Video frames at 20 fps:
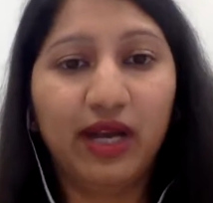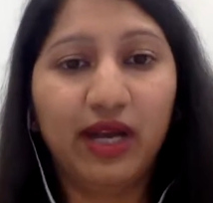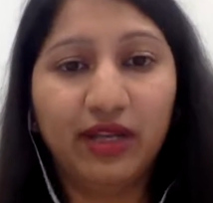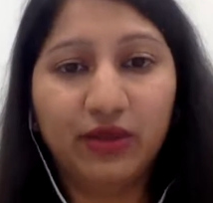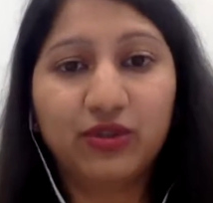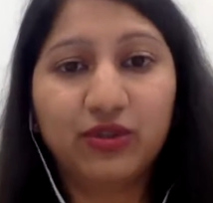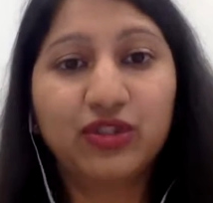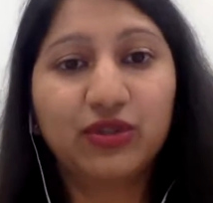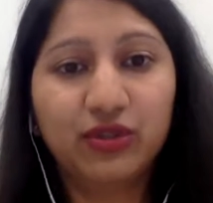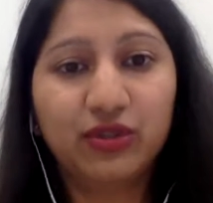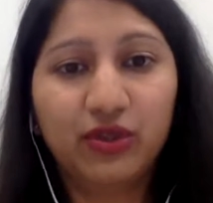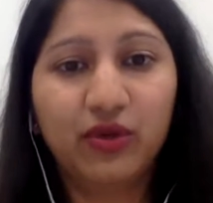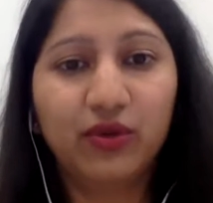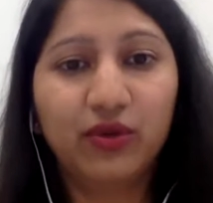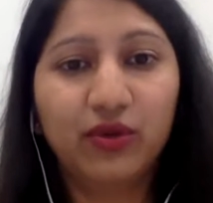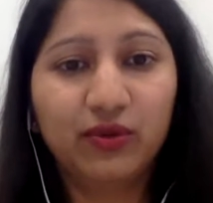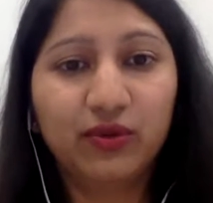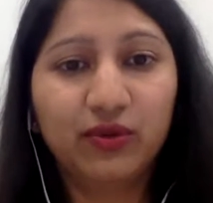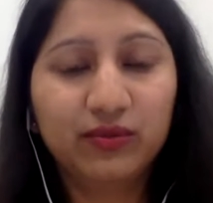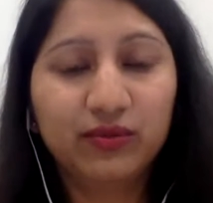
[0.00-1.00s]
On why you
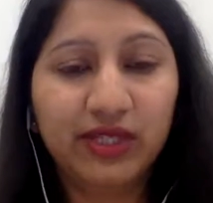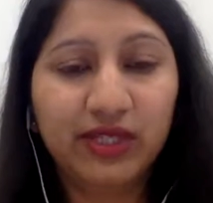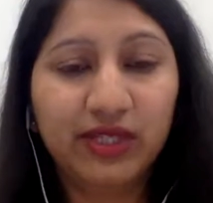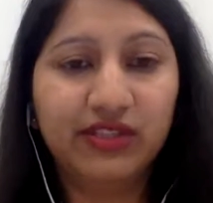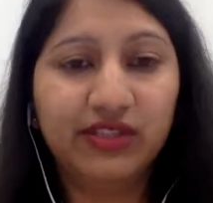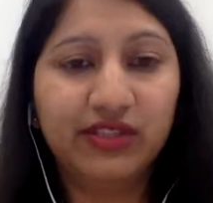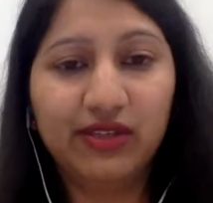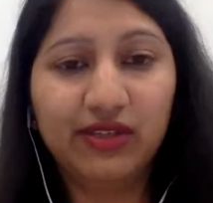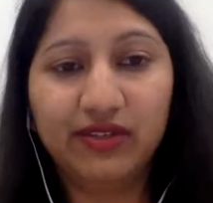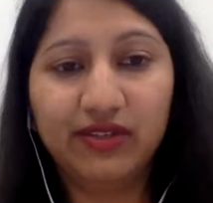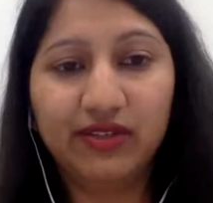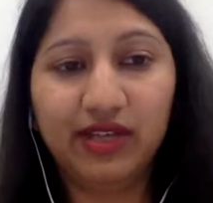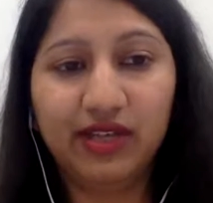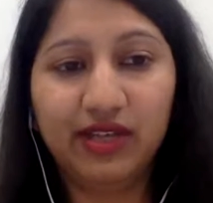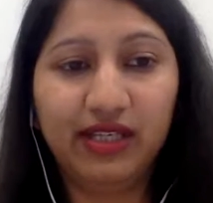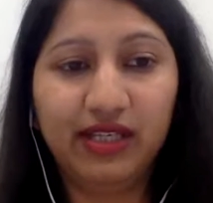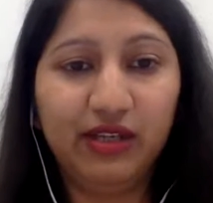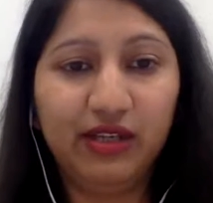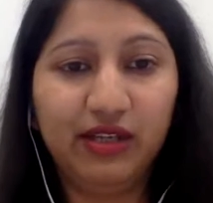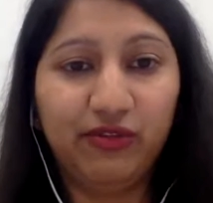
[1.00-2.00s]
should know material
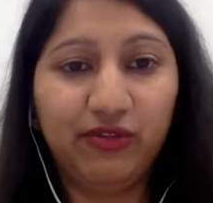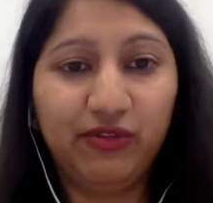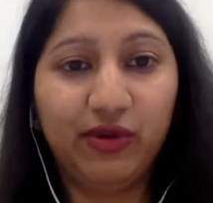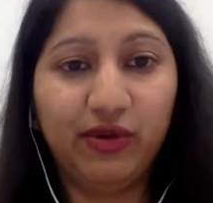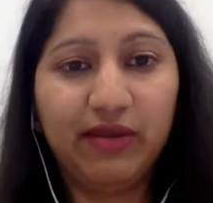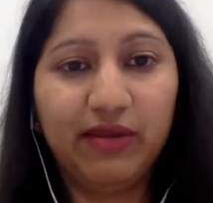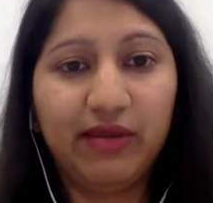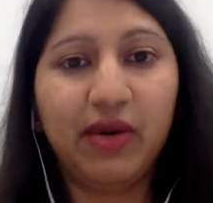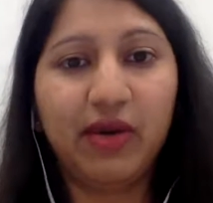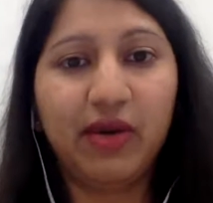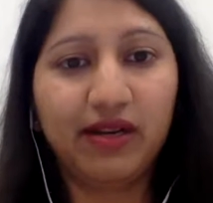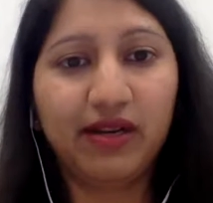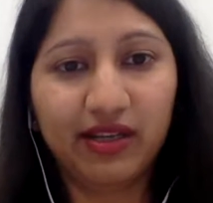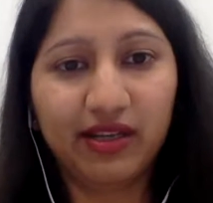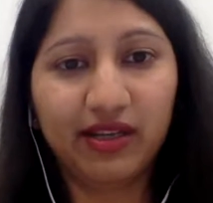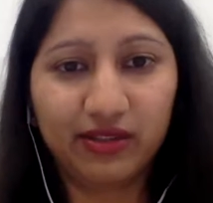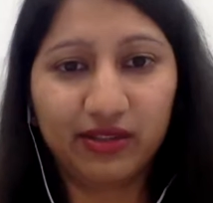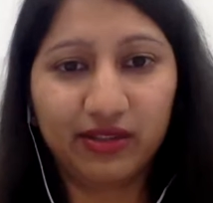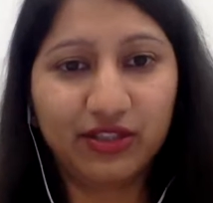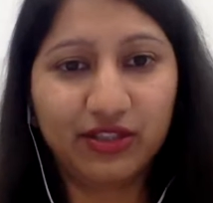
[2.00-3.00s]
design if you're
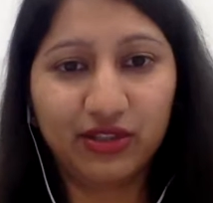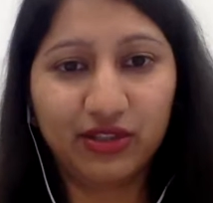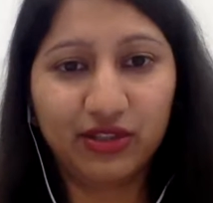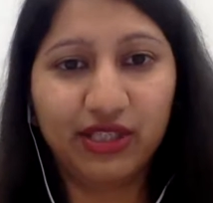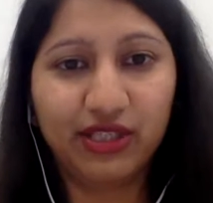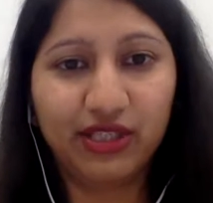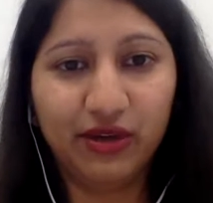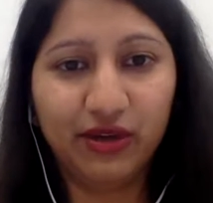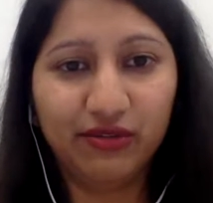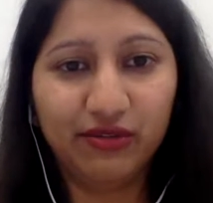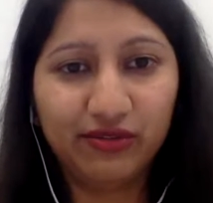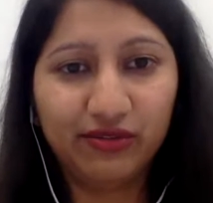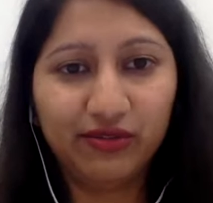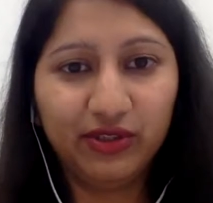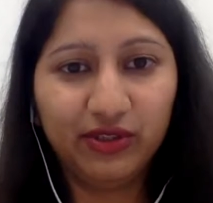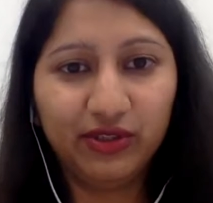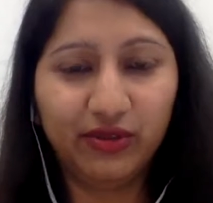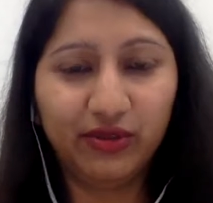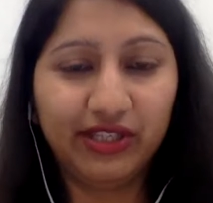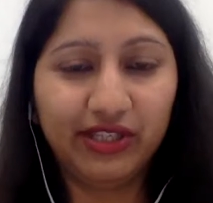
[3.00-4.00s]
embarking on that journey of
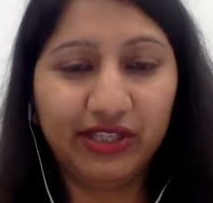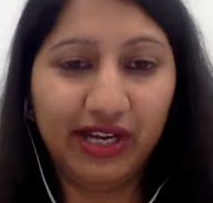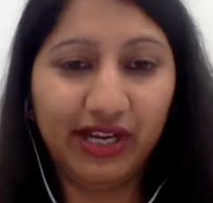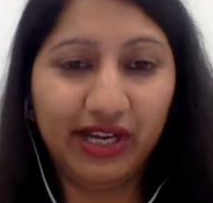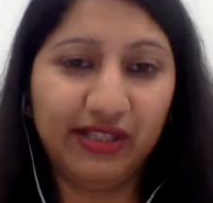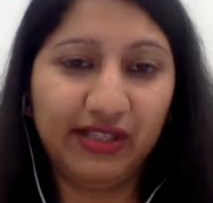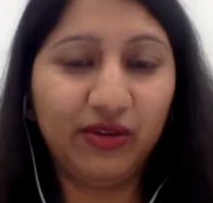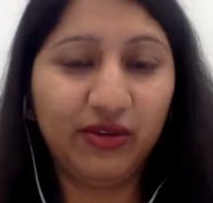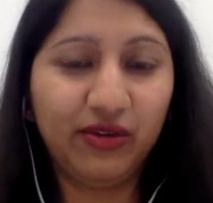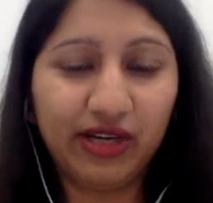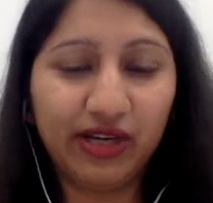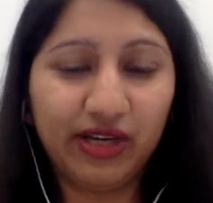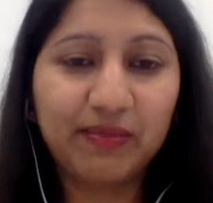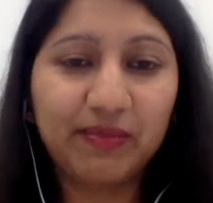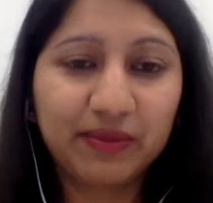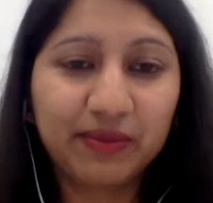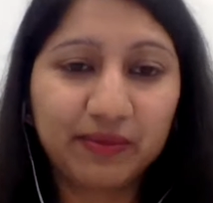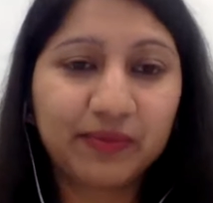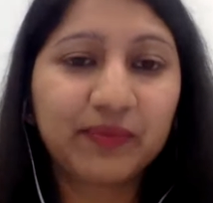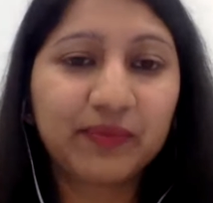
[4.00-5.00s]
rewriting your
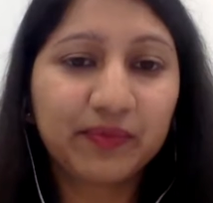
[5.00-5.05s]
app.